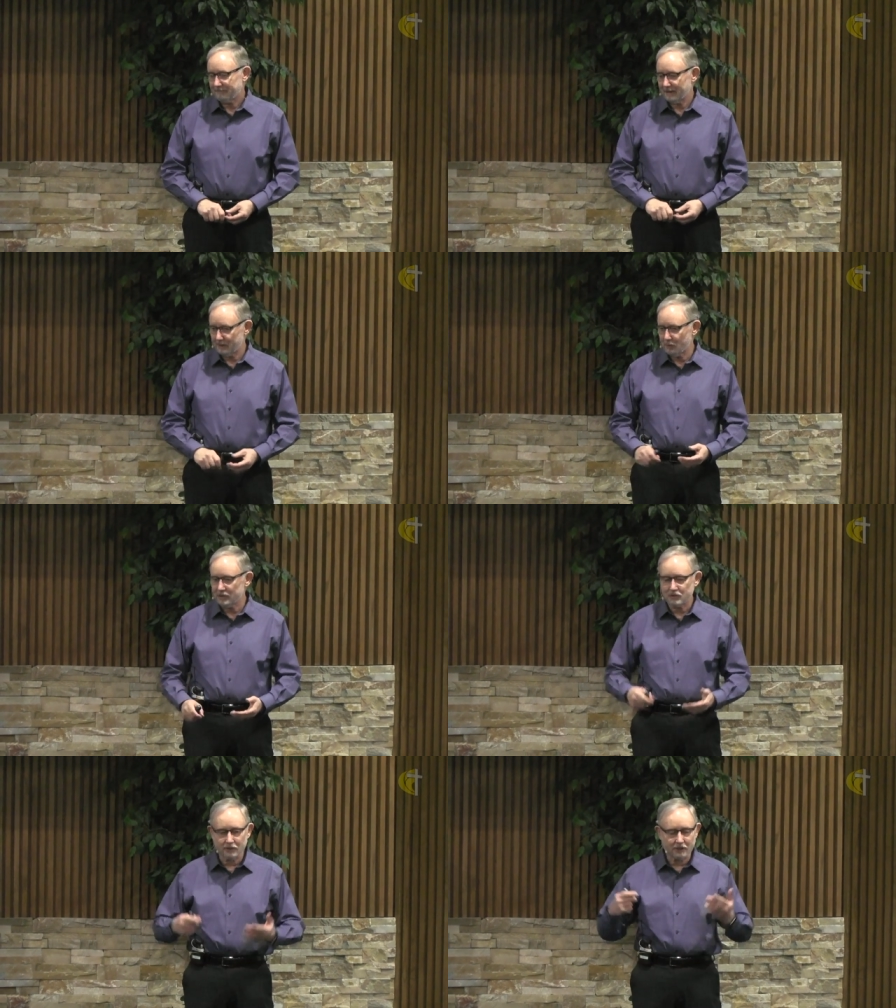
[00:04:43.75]
And I
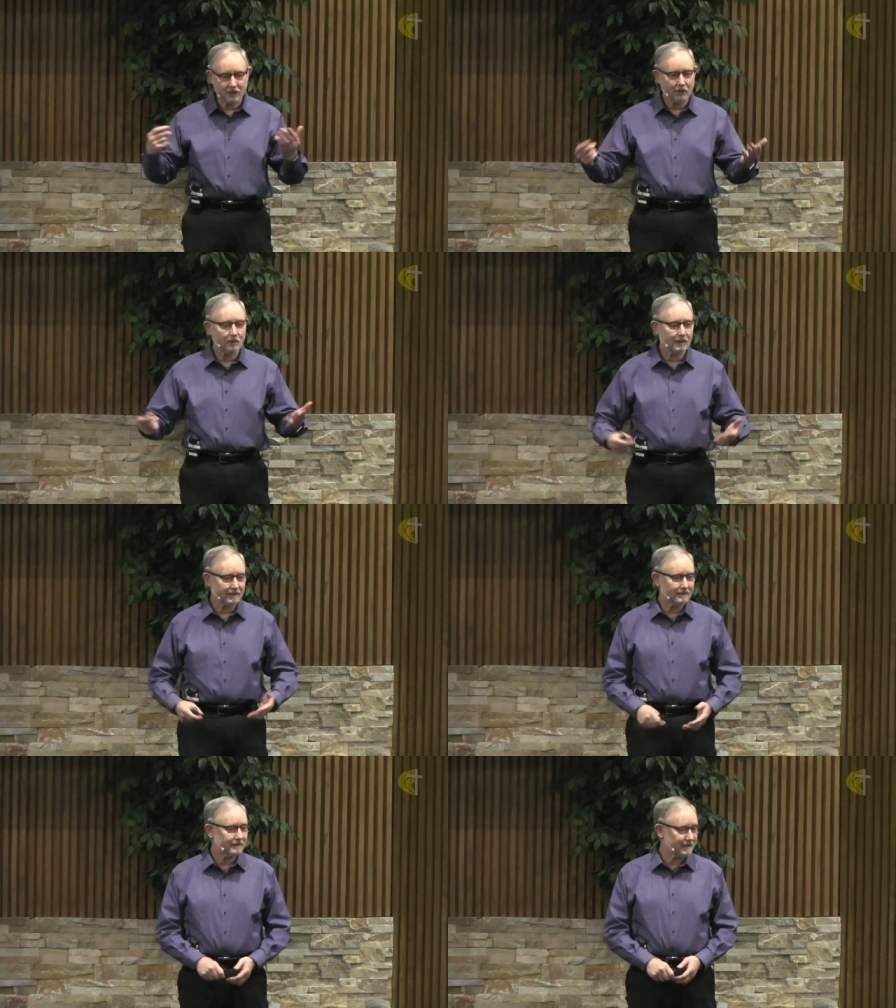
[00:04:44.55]
want you to go
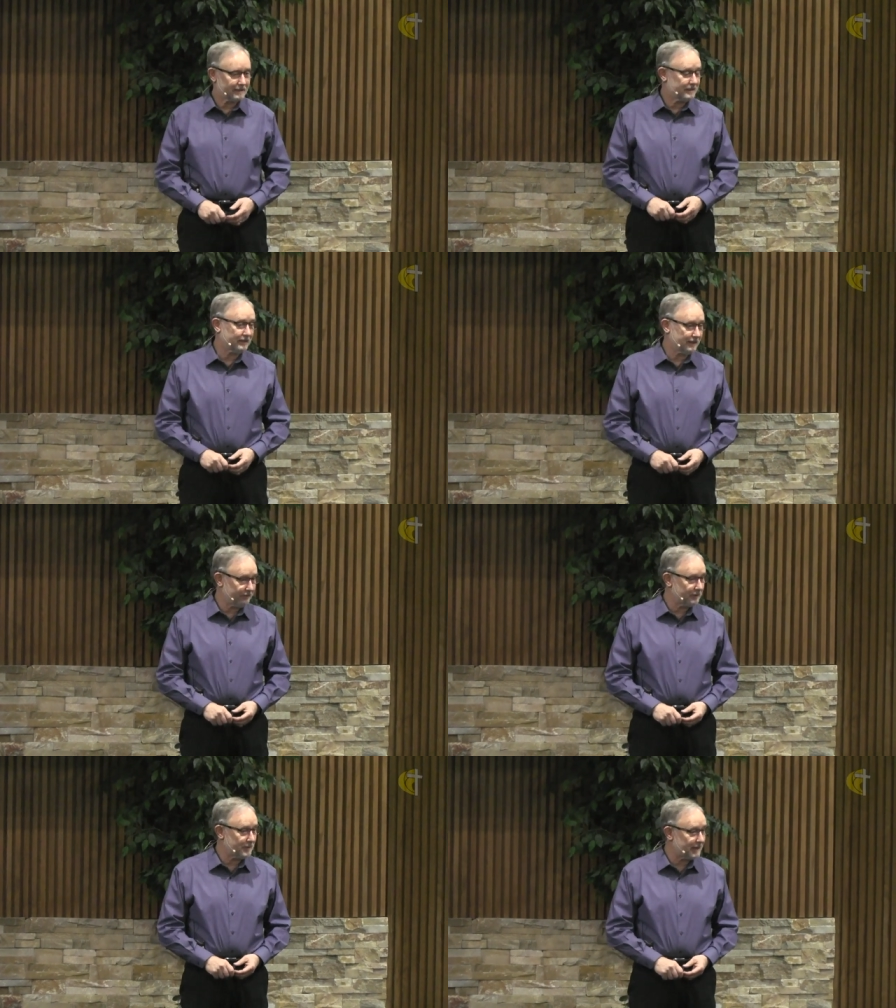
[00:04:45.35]
and, and
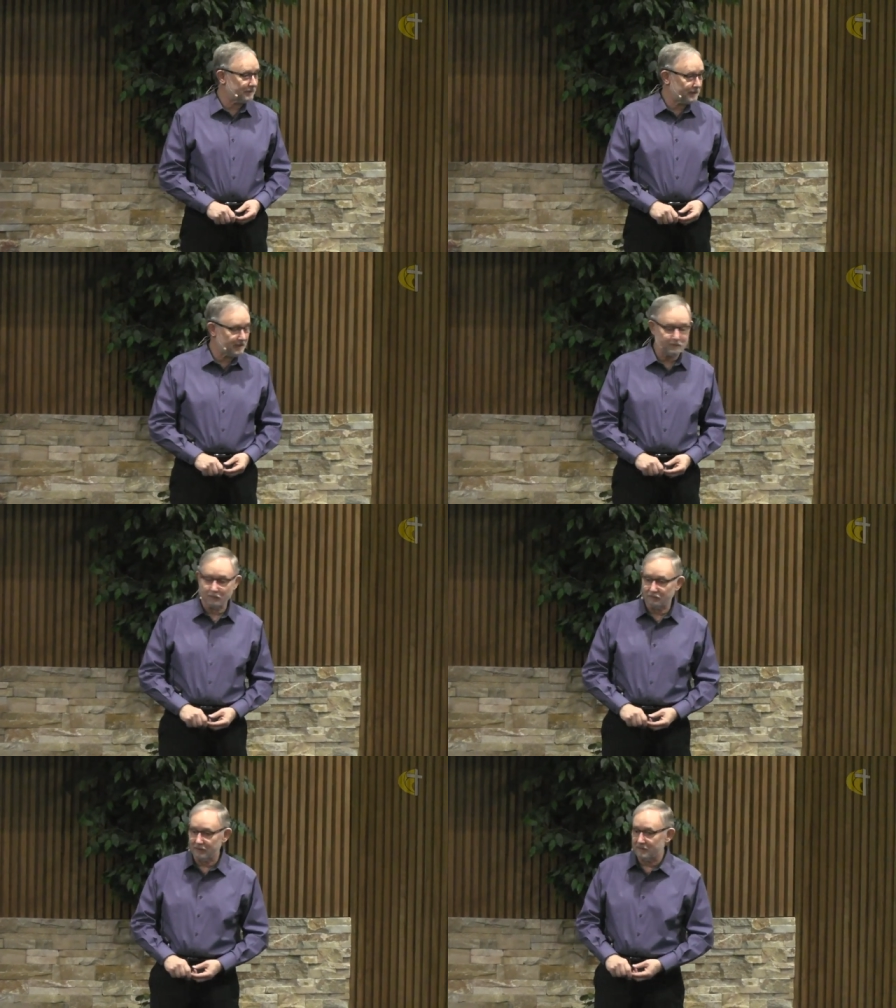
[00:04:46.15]
deliver my
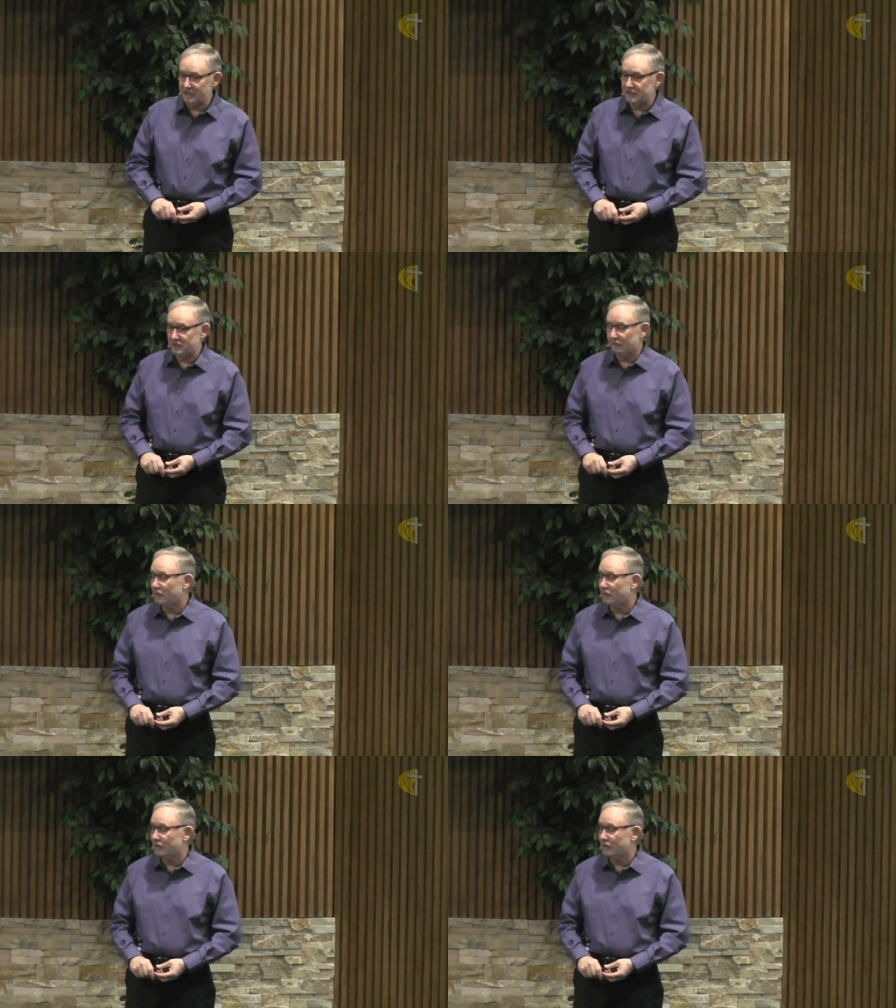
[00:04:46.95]
people from Egypt.